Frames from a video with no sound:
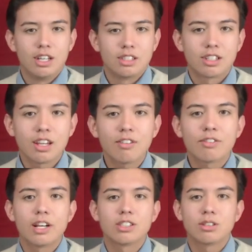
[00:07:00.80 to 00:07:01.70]
Today in
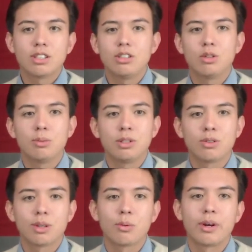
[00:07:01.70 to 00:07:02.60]
Advisory, you will be
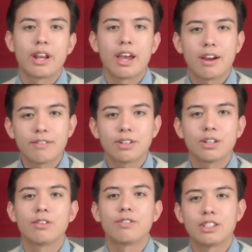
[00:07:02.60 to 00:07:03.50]
doing whatever
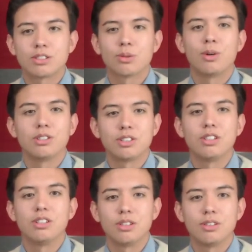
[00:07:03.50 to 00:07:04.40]
your advisor wants you
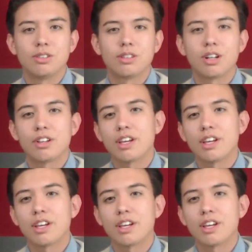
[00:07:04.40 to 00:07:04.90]
to do. And on